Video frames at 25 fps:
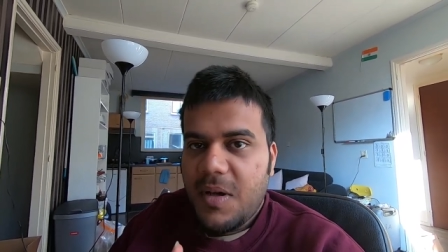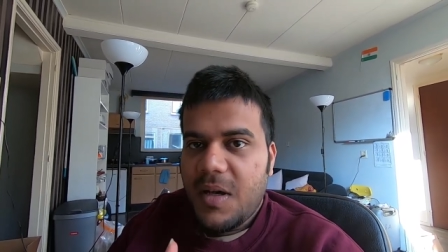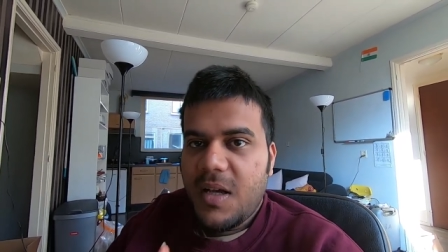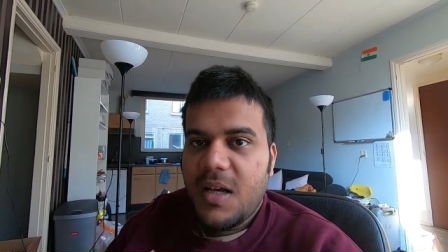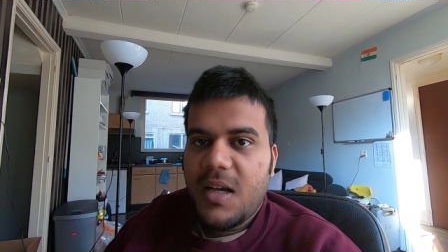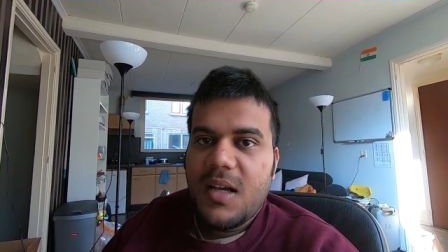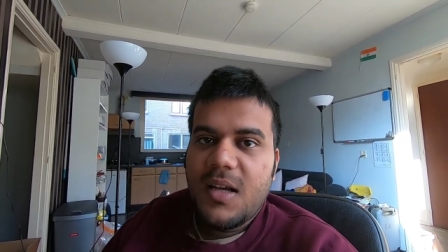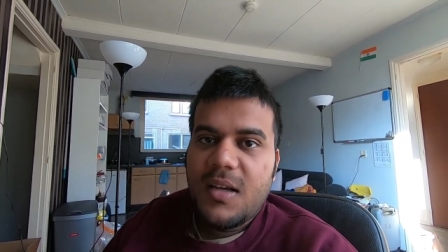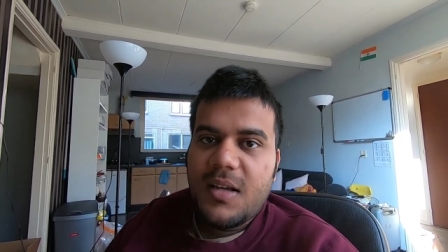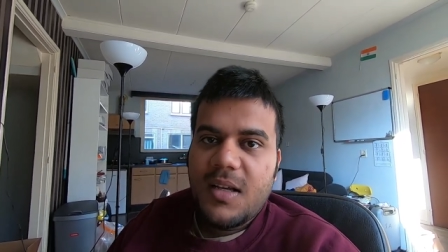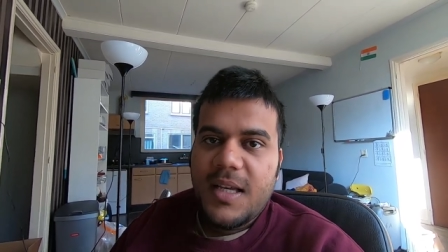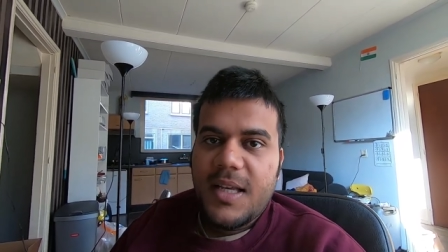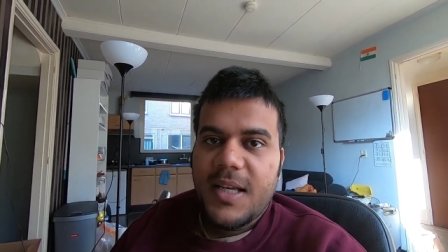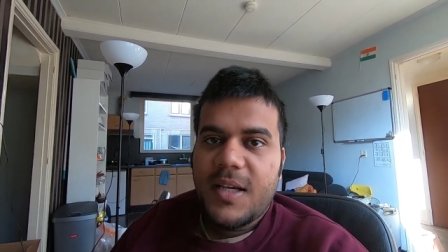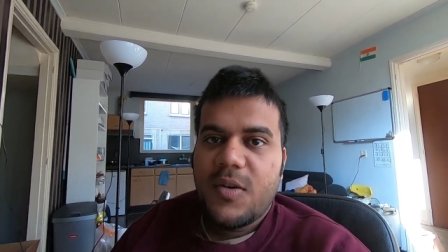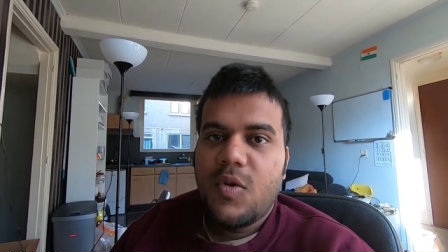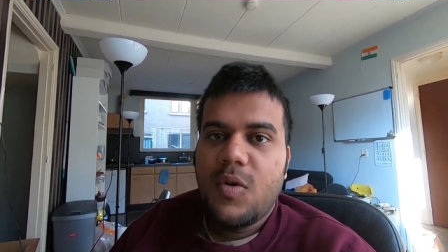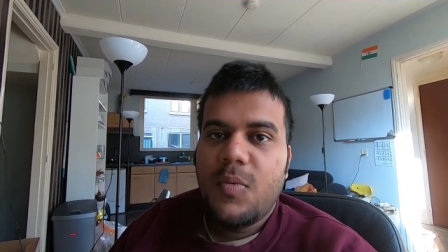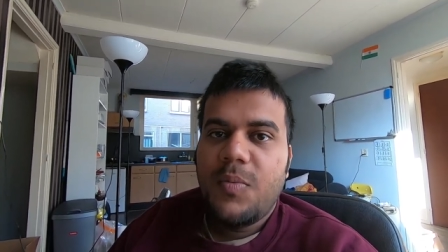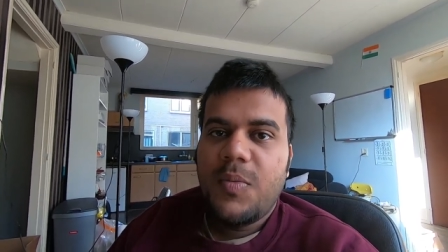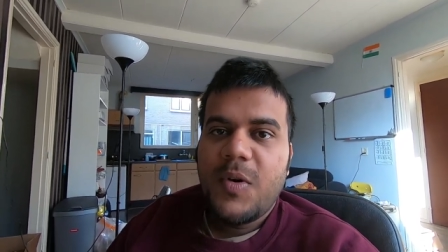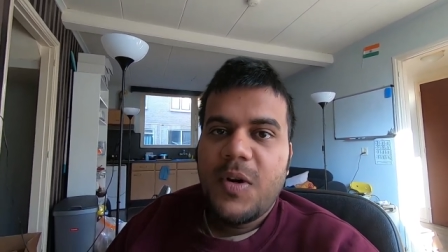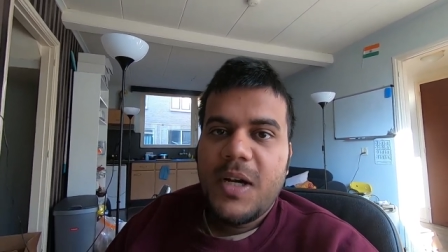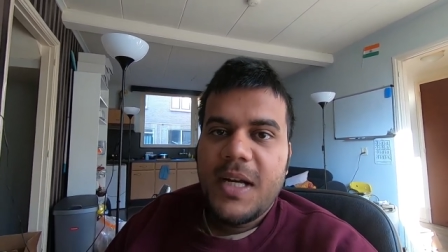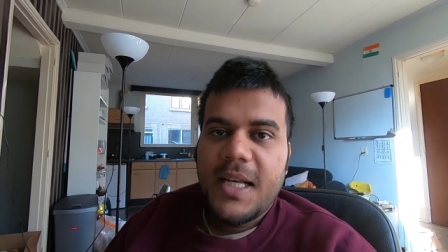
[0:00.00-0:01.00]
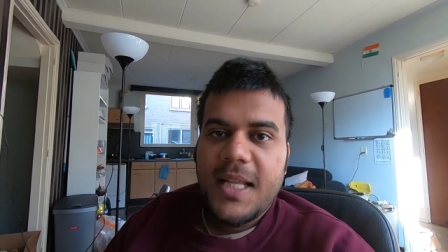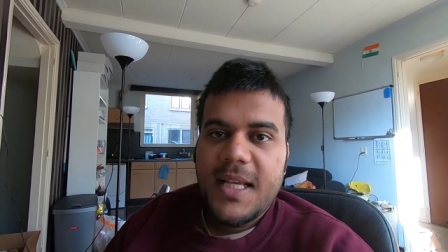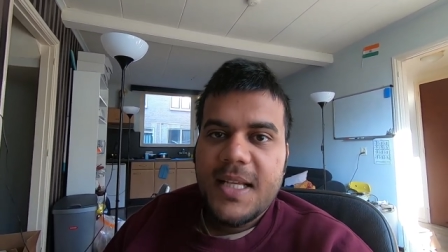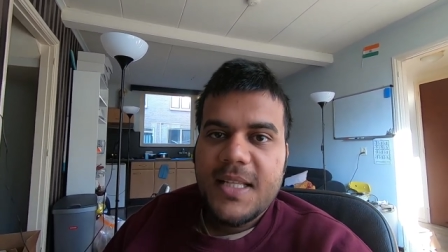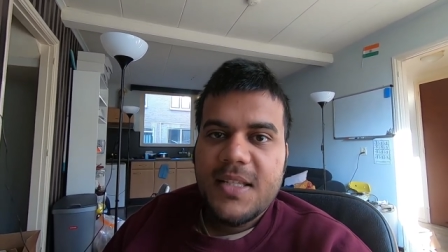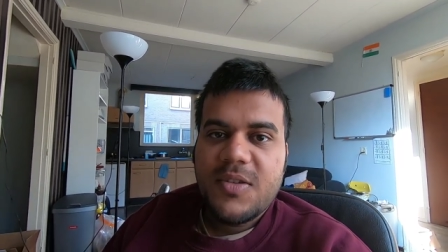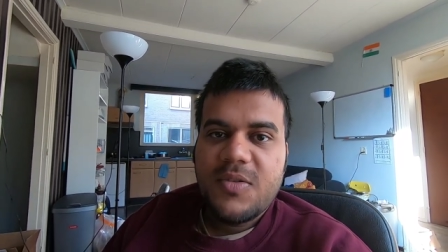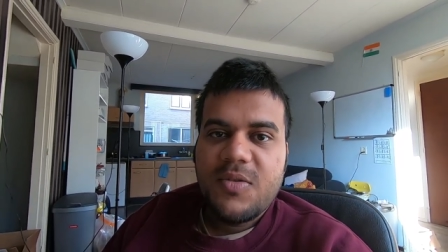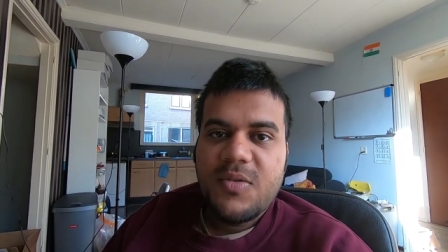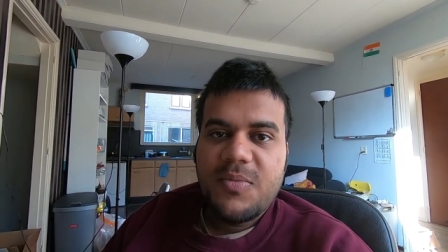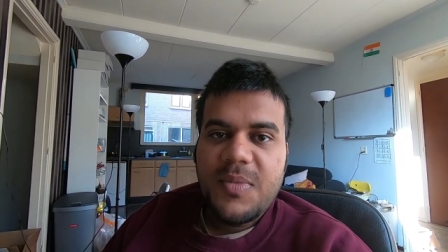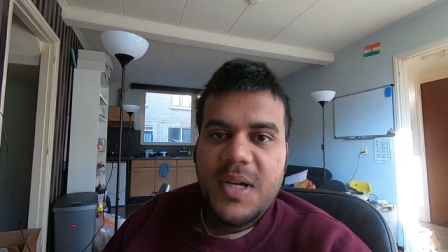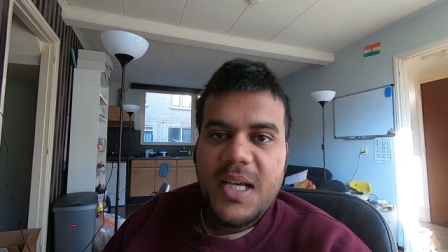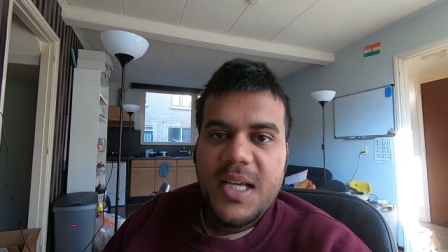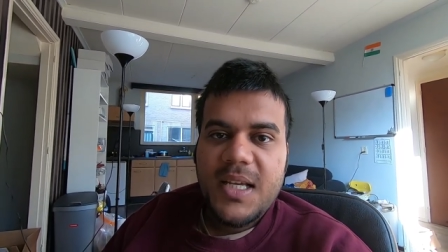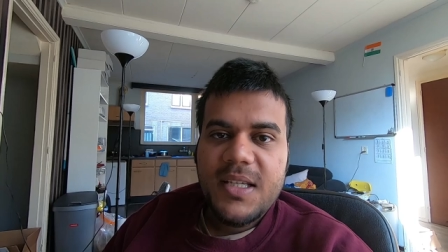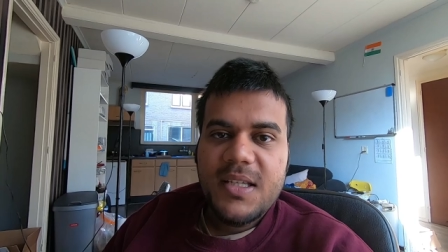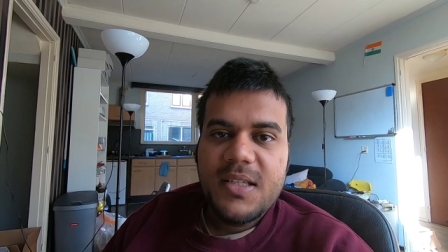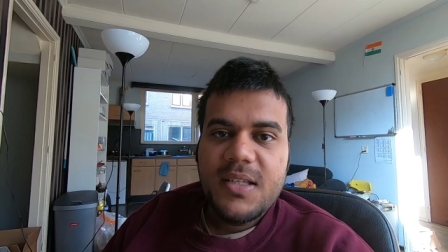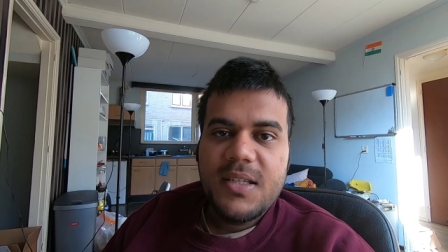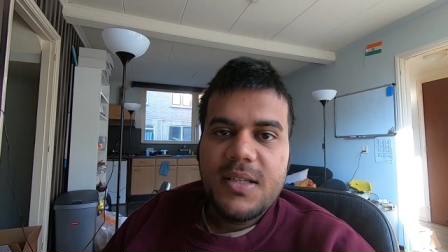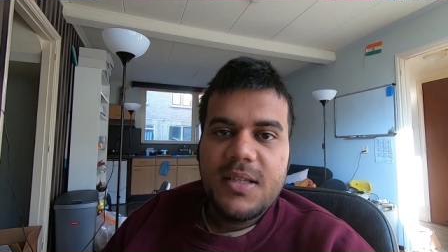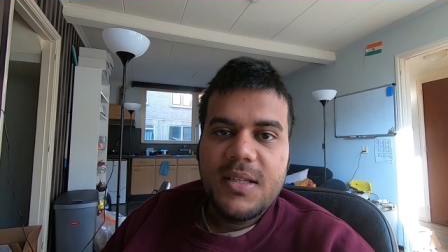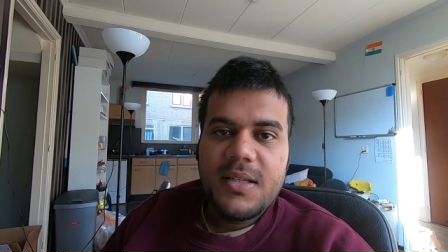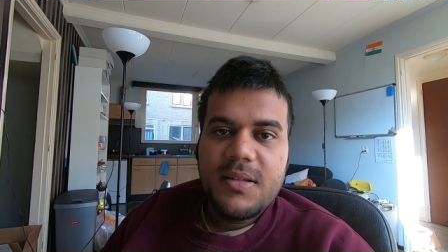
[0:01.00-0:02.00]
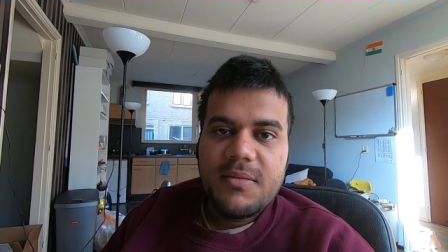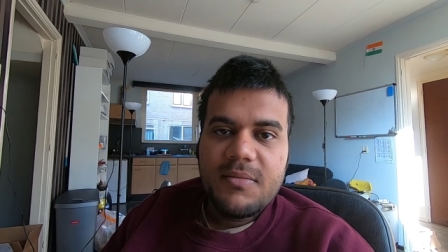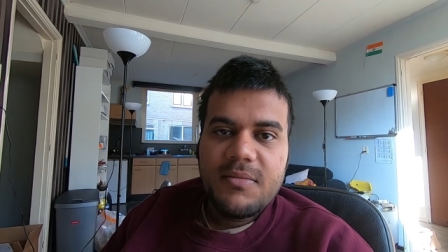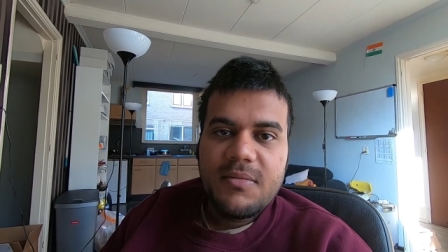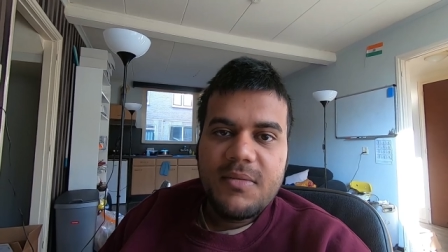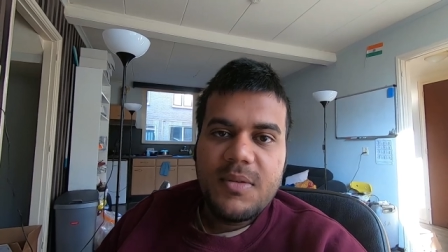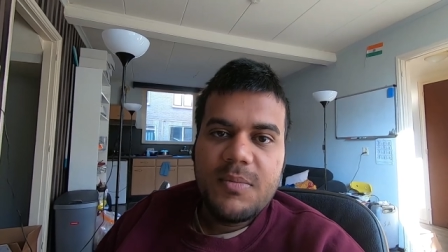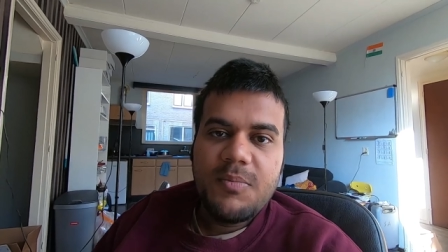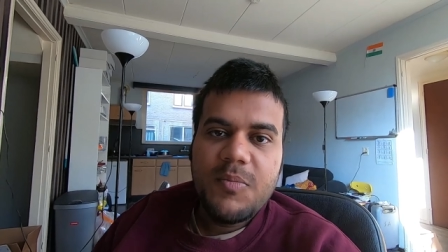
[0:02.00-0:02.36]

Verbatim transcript: uh, a gopro attached to my